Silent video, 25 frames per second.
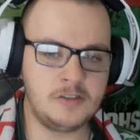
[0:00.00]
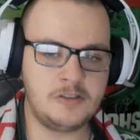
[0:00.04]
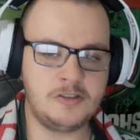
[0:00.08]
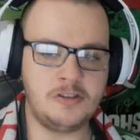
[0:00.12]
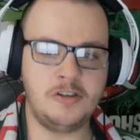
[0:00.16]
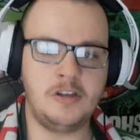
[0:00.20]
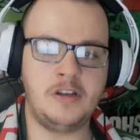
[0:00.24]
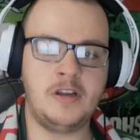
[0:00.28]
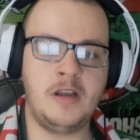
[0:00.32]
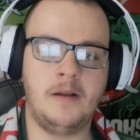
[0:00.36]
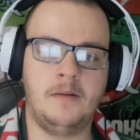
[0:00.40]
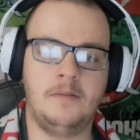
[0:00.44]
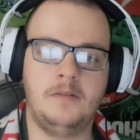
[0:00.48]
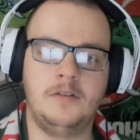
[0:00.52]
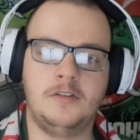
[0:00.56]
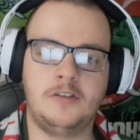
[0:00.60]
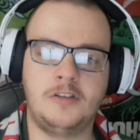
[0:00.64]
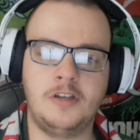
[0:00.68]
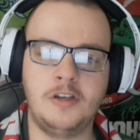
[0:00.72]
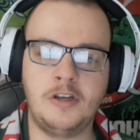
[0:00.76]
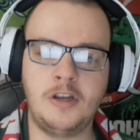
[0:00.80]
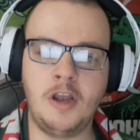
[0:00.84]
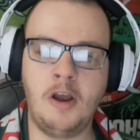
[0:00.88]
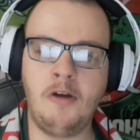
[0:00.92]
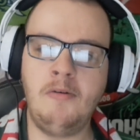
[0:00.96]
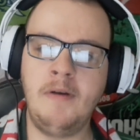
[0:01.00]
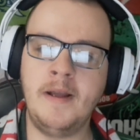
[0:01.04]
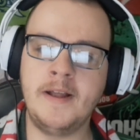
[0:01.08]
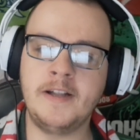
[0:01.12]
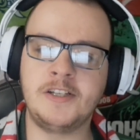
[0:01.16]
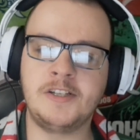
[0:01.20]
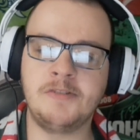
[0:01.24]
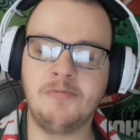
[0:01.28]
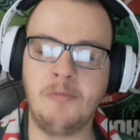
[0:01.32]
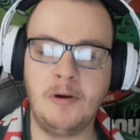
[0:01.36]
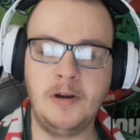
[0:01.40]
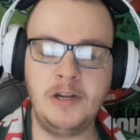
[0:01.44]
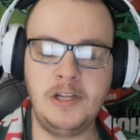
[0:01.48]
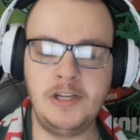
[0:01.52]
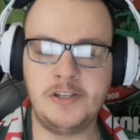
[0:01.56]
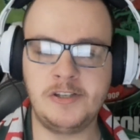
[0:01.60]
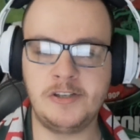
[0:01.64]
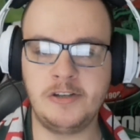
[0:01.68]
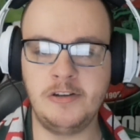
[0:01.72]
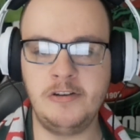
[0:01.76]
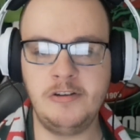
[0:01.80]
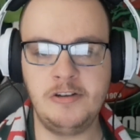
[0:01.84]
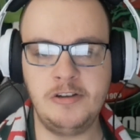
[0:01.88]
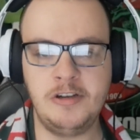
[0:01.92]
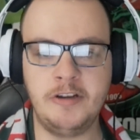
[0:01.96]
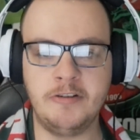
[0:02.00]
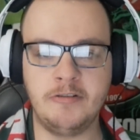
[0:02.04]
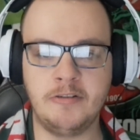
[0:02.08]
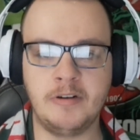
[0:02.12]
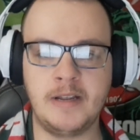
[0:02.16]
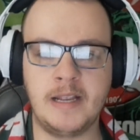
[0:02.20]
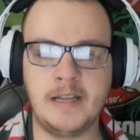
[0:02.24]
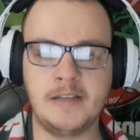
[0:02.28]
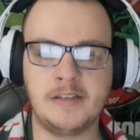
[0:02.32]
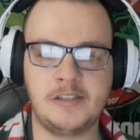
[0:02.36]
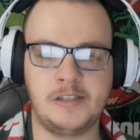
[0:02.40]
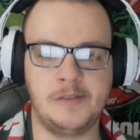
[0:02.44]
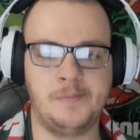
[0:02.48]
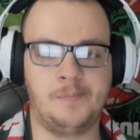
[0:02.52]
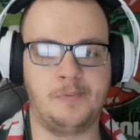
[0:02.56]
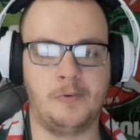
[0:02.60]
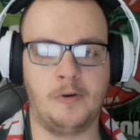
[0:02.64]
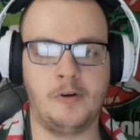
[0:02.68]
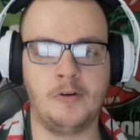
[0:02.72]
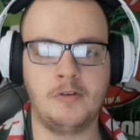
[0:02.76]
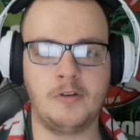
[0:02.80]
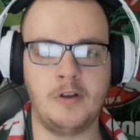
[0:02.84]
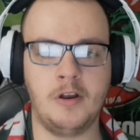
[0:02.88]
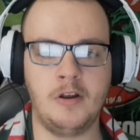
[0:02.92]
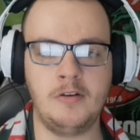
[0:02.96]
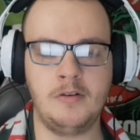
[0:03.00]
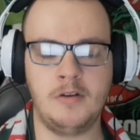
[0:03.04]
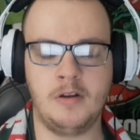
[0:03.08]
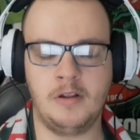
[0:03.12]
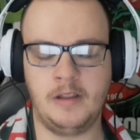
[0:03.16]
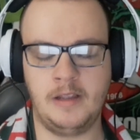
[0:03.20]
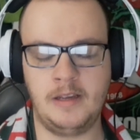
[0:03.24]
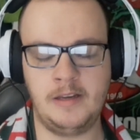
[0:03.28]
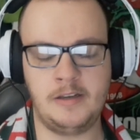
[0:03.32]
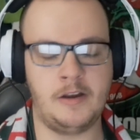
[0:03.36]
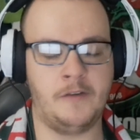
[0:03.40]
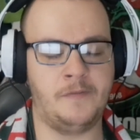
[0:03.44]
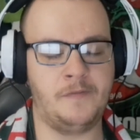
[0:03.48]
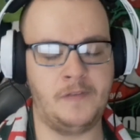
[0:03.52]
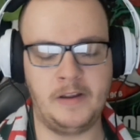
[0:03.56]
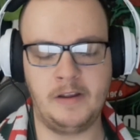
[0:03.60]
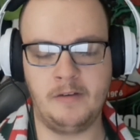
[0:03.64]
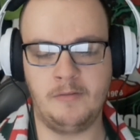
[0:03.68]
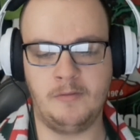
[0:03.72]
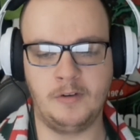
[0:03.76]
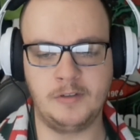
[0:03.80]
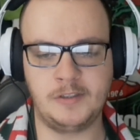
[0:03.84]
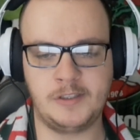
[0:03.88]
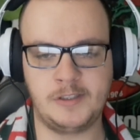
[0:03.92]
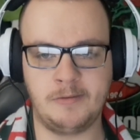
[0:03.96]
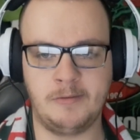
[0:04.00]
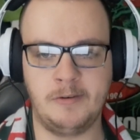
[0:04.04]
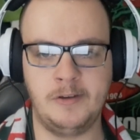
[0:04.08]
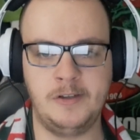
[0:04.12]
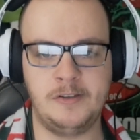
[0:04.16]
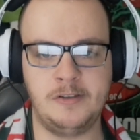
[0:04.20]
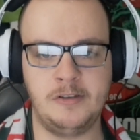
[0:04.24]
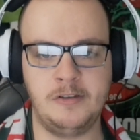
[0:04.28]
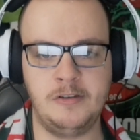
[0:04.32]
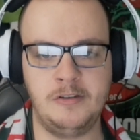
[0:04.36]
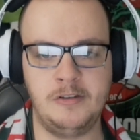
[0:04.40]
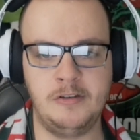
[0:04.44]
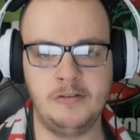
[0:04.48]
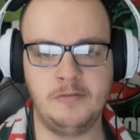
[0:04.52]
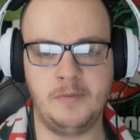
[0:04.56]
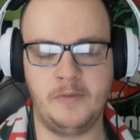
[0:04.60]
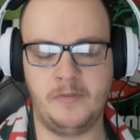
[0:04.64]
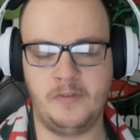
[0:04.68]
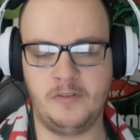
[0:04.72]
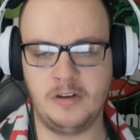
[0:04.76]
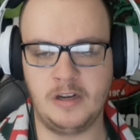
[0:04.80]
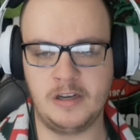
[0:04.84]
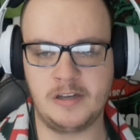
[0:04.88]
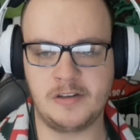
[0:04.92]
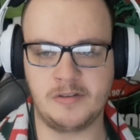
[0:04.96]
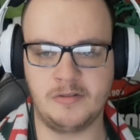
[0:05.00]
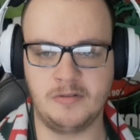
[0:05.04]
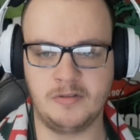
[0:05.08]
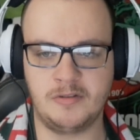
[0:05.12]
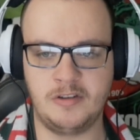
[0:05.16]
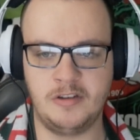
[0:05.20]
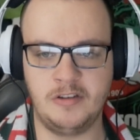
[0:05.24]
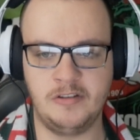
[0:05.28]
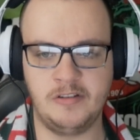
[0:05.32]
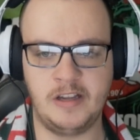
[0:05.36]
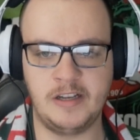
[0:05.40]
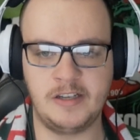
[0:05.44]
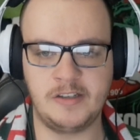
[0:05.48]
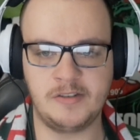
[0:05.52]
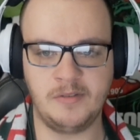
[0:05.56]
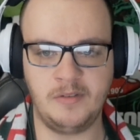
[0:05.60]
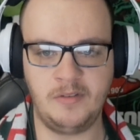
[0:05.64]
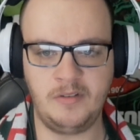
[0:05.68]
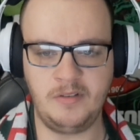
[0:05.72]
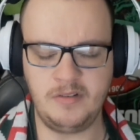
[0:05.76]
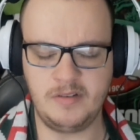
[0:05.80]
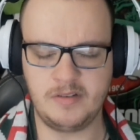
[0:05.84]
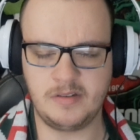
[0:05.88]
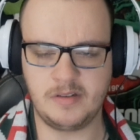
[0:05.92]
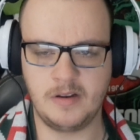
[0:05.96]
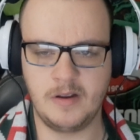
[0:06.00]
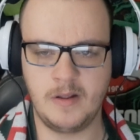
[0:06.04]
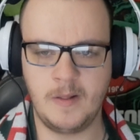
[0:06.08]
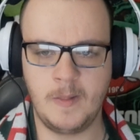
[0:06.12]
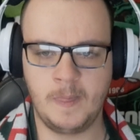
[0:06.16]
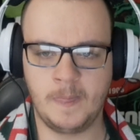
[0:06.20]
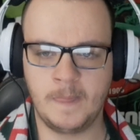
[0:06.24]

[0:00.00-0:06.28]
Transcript: to go out 22-0 against the Broncos, or at least I think it was 22-0 before they scored 2 late tries.